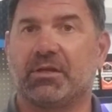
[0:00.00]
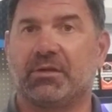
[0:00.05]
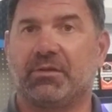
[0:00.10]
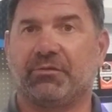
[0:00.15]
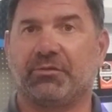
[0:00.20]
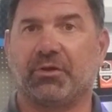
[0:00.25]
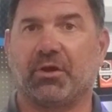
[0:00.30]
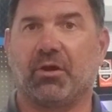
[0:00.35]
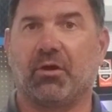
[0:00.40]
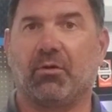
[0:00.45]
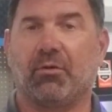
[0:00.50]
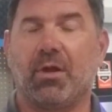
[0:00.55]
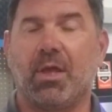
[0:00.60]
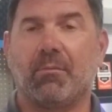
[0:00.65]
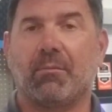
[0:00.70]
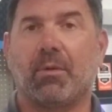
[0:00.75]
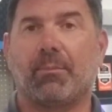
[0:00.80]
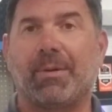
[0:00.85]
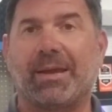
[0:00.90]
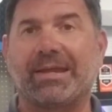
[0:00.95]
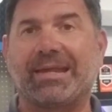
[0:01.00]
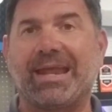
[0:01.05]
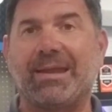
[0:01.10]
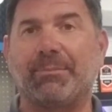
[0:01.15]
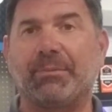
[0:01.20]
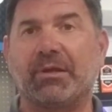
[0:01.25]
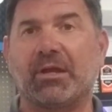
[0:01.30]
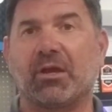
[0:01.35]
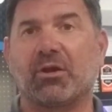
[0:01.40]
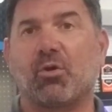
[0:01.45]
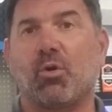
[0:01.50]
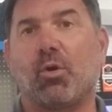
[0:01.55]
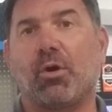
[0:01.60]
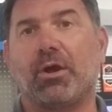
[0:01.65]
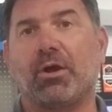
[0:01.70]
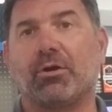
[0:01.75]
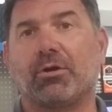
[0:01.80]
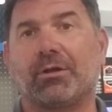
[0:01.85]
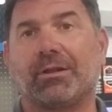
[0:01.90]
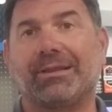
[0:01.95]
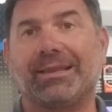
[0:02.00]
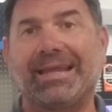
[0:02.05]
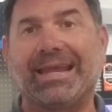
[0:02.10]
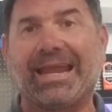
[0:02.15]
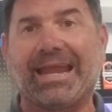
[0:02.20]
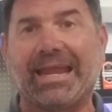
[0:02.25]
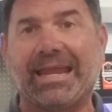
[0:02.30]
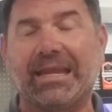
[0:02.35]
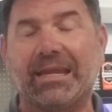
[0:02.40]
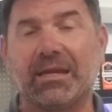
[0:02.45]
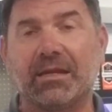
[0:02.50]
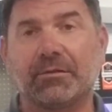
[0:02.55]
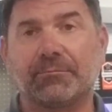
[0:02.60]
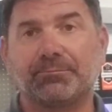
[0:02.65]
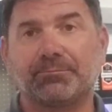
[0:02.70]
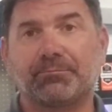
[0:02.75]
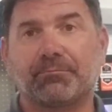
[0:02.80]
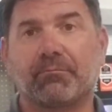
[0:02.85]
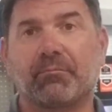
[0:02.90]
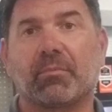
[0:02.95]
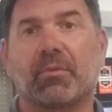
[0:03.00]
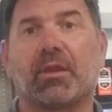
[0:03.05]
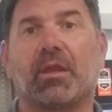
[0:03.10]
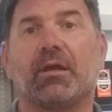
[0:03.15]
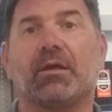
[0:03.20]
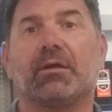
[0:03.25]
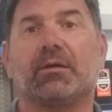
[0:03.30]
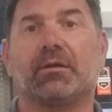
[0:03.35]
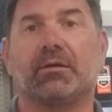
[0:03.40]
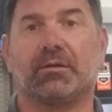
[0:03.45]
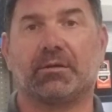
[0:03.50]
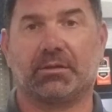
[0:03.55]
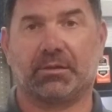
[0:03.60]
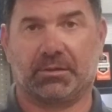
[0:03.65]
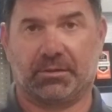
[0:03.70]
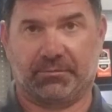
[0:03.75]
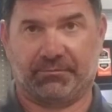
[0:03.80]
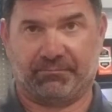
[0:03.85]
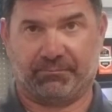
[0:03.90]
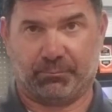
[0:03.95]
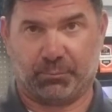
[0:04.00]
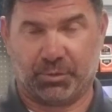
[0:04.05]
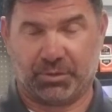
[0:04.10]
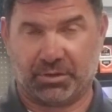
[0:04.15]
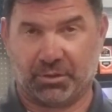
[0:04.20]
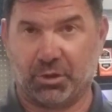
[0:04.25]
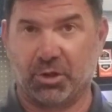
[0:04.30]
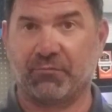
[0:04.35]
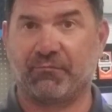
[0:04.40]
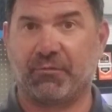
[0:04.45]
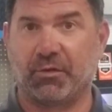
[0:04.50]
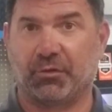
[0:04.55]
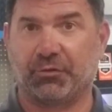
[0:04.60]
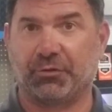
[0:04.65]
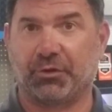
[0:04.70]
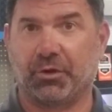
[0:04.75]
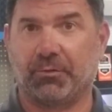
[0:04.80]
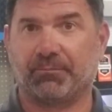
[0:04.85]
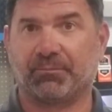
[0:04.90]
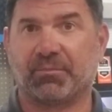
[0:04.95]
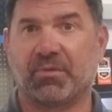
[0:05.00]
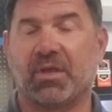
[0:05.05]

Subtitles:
So, but by keeping a coil clean with a good filter